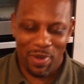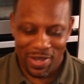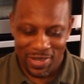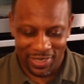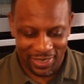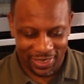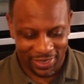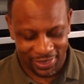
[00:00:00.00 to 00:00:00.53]

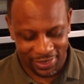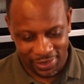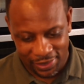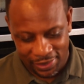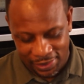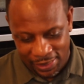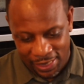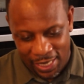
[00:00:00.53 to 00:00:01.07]
Barnes.
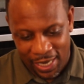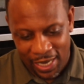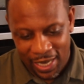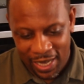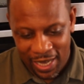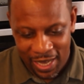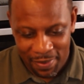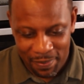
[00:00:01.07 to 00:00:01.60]

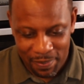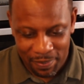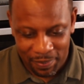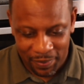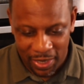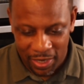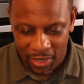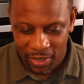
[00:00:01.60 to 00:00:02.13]
Um,
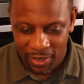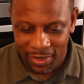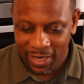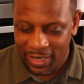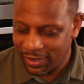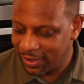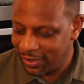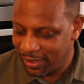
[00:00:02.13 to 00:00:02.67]
and I can't,
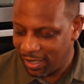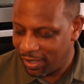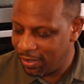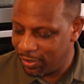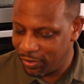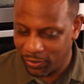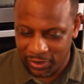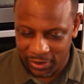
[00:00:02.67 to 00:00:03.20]
as I said, I
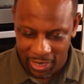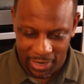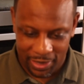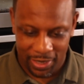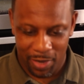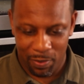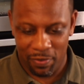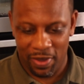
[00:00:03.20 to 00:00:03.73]
can't not say his
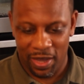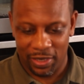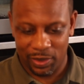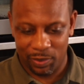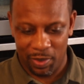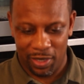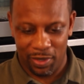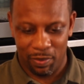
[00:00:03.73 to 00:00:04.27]
name without a
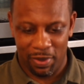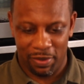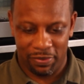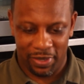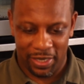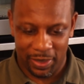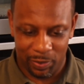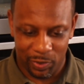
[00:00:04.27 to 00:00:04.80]
smile on my
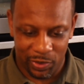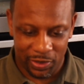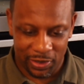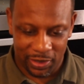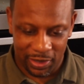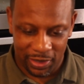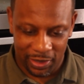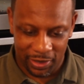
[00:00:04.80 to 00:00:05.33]
face
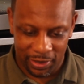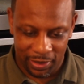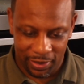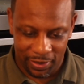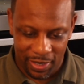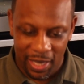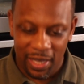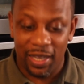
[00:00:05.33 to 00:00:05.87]
because he, he
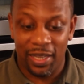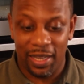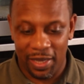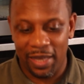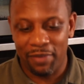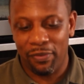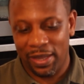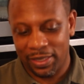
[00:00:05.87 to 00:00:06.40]

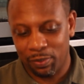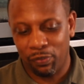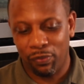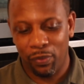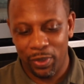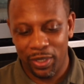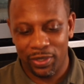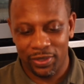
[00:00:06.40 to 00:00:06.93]
in fact,
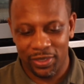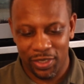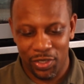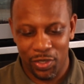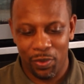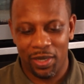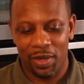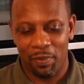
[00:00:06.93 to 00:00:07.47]
before we
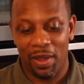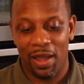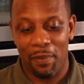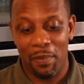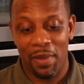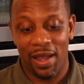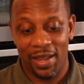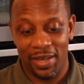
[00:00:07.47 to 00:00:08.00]
continue, one, my,
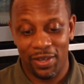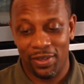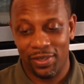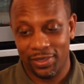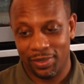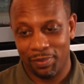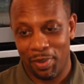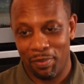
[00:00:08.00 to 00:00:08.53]
my
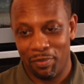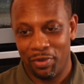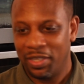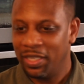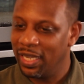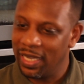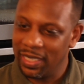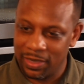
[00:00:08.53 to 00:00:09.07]
last
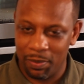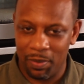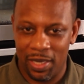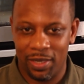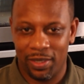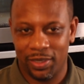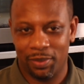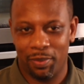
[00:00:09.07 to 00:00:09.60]
memory, it isn't my
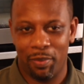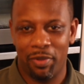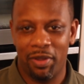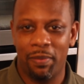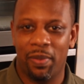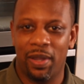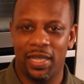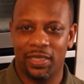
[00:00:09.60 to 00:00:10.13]
last
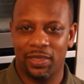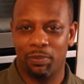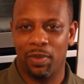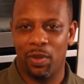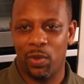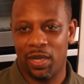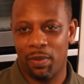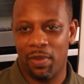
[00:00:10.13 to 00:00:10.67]
memory, but it's
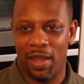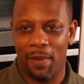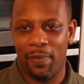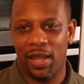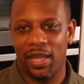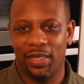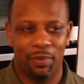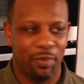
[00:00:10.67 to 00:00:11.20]
my, one of my
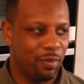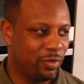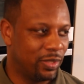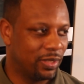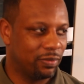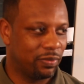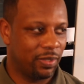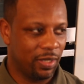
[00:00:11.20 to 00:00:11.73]
abiding
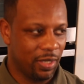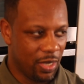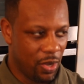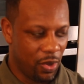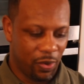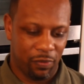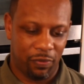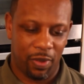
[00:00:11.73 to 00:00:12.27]
memories of,
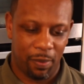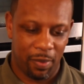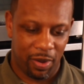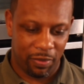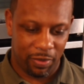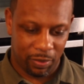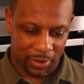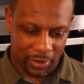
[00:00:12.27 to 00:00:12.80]
of
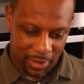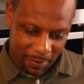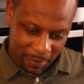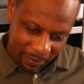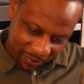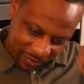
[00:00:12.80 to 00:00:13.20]
Quamari was um,